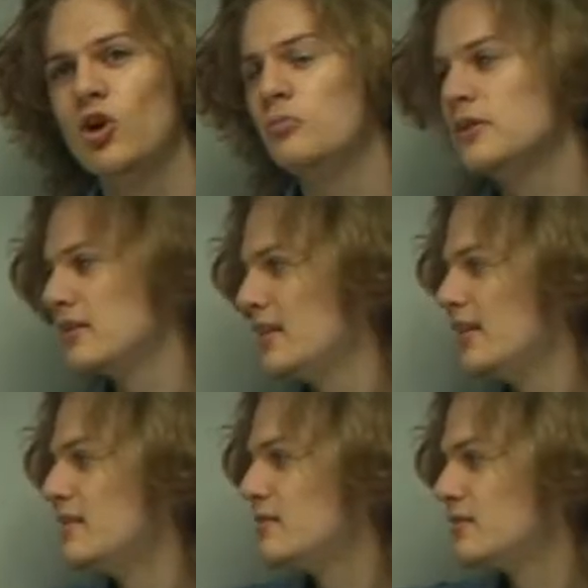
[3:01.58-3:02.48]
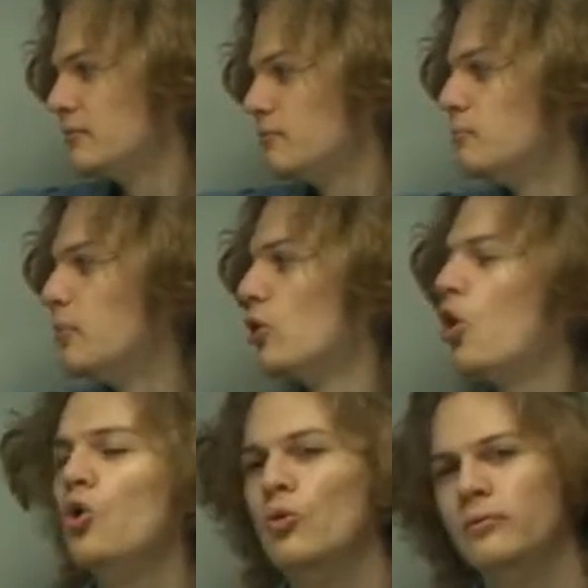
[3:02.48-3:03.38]
object is
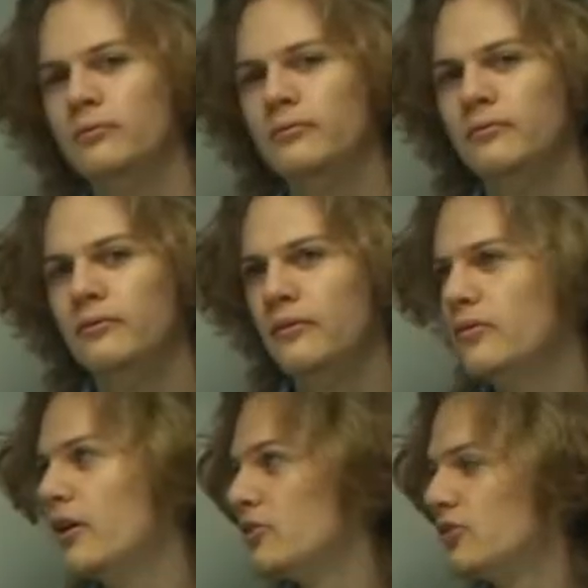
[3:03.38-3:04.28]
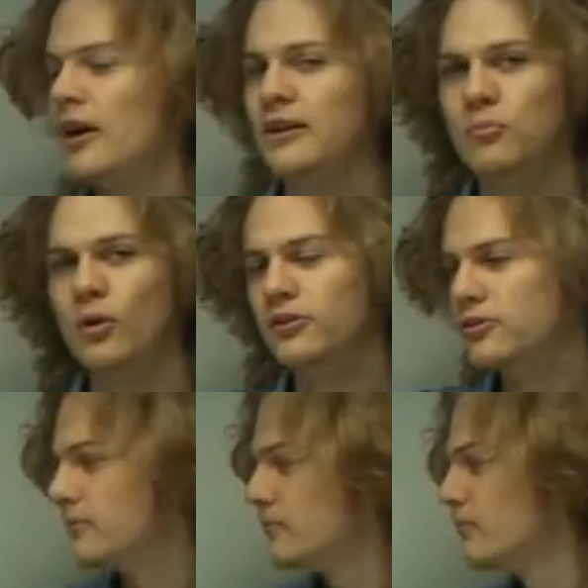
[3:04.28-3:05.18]
below the starting point,
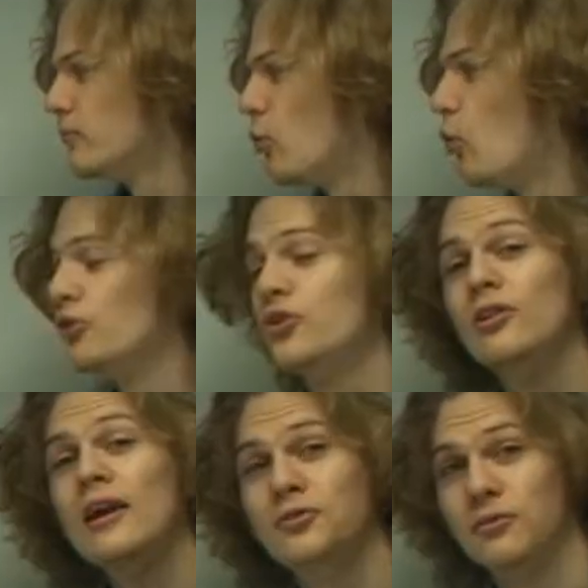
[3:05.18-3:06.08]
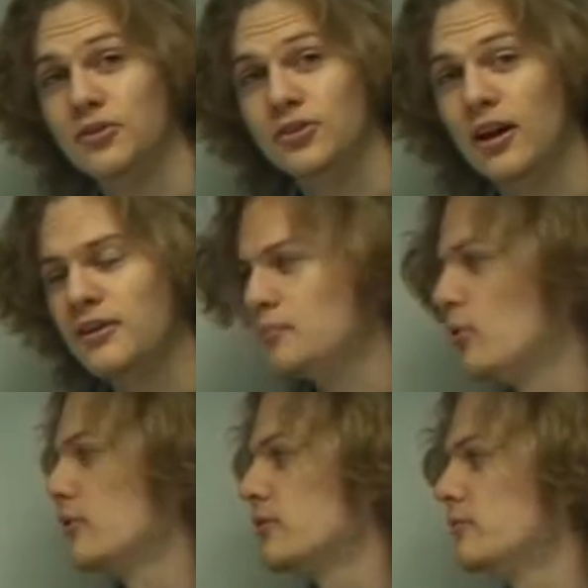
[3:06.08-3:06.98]
or to the left of the starting
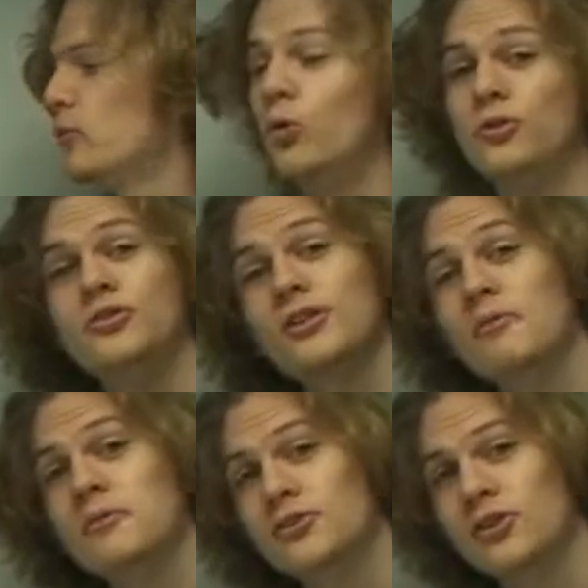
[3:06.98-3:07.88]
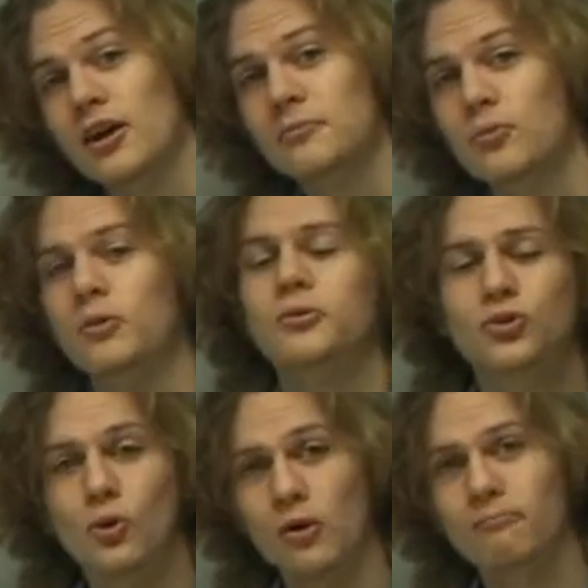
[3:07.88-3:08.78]
point, or to the south of the starting point, or
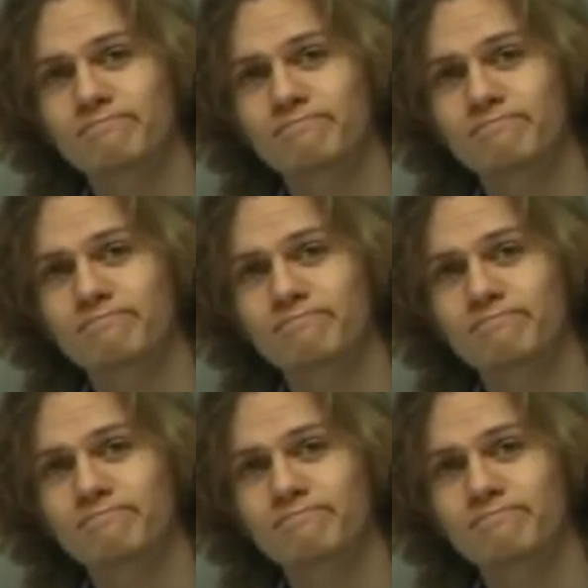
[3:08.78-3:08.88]
so on.